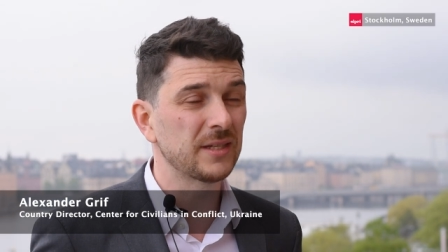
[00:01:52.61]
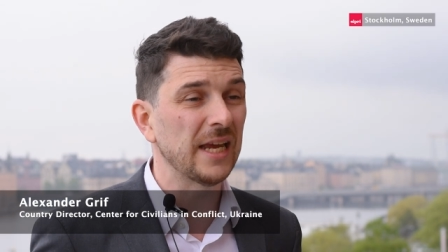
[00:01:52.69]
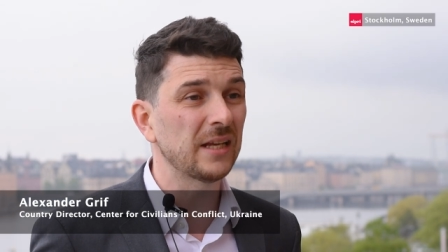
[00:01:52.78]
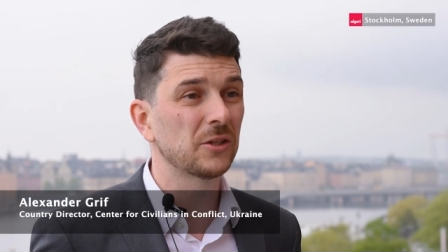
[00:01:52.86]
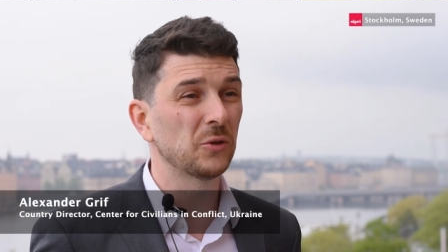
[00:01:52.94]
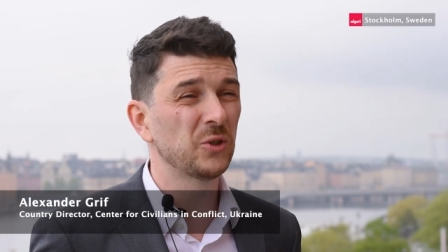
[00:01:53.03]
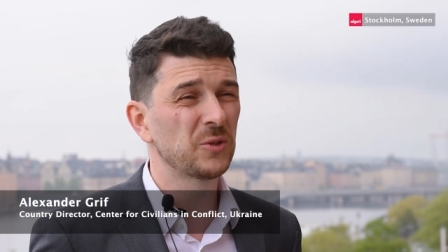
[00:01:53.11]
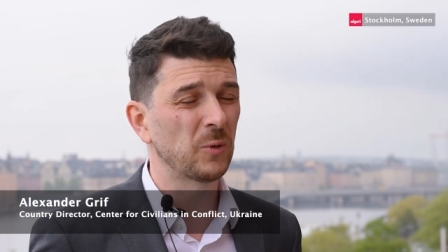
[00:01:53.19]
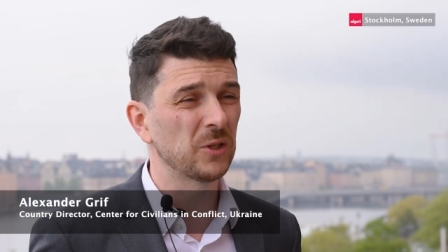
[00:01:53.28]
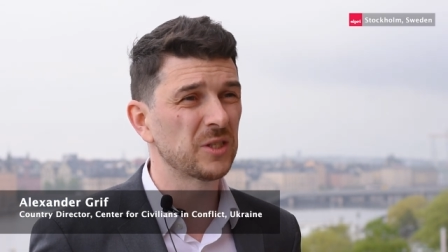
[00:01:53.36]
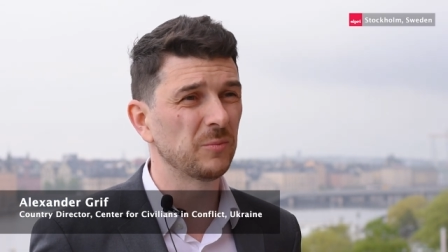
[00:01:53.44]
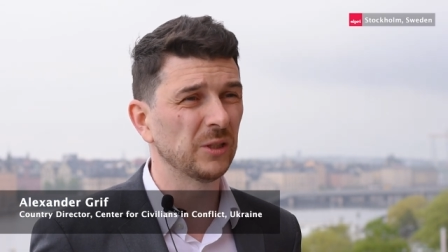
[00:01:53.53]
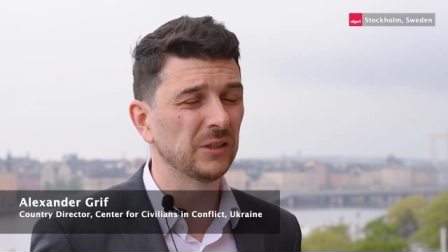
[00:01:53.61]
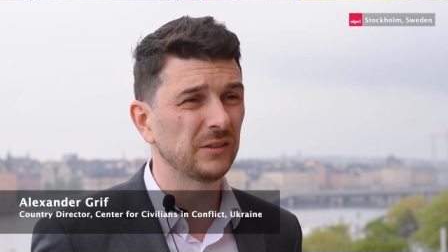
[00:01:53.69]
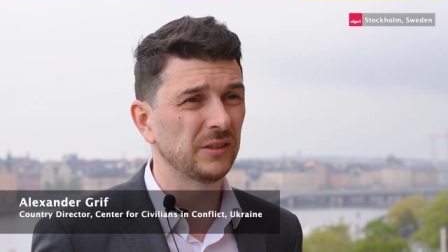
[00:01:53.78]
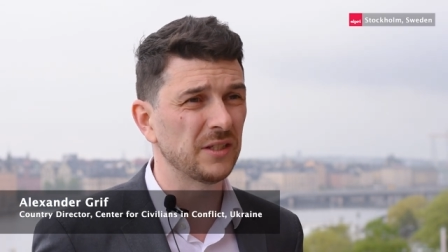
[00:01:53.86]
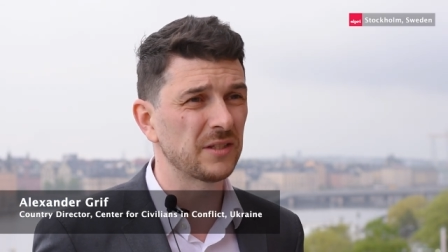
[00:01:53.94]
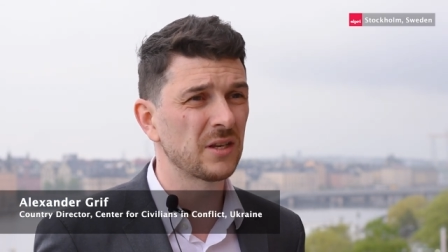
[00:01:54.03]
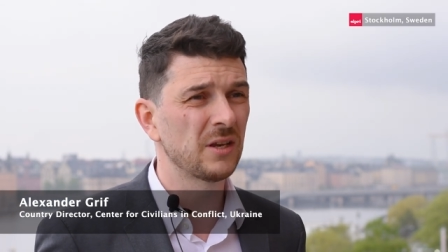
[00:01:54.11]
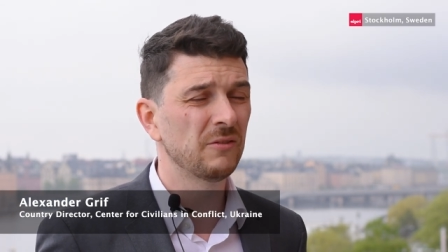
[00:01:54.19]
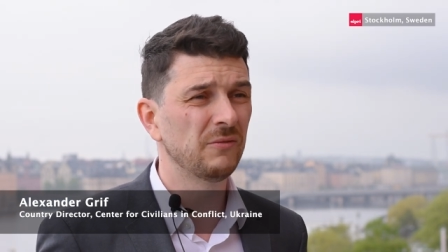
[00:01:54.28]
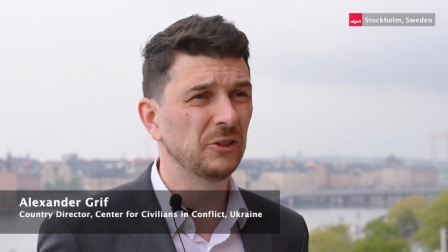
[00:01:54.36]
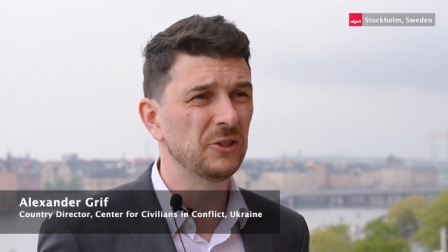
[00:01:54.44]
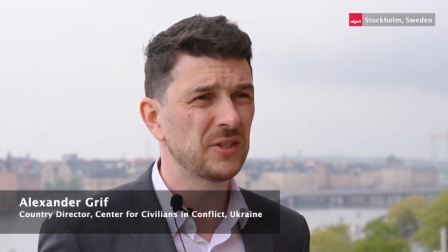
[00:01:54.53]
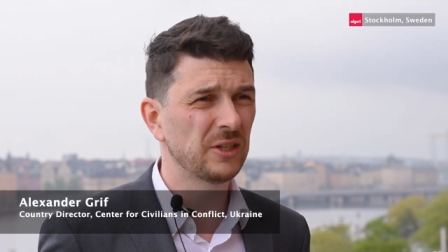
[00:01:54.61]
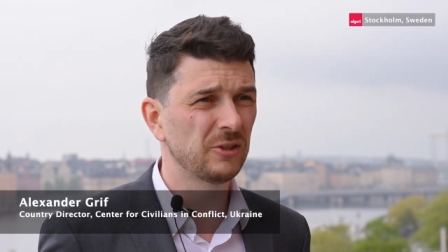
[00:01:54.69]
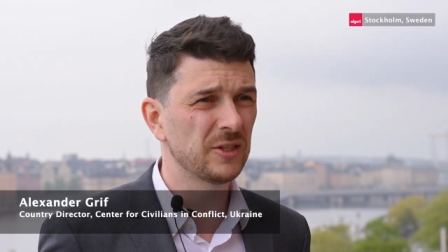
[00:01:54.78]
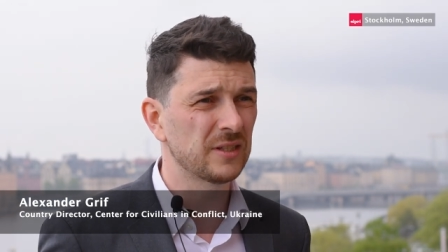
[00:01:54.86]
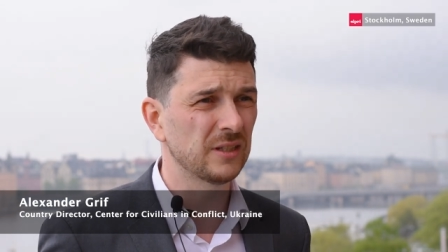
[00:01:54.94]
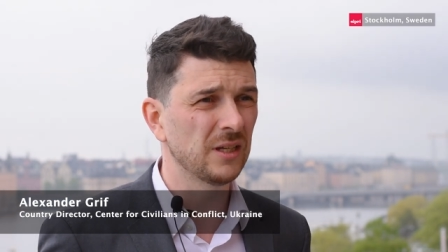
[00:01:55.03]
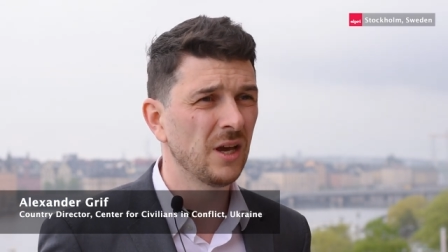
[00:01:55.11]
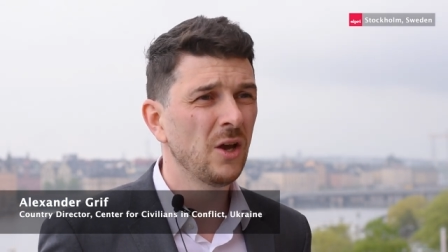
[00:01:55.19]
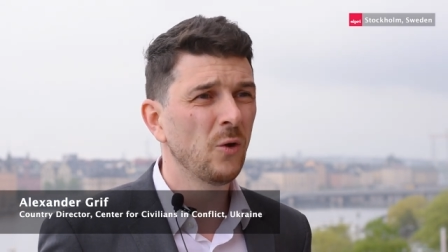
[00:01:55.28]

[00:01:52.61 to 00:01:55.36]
take their responsibilities very seriously.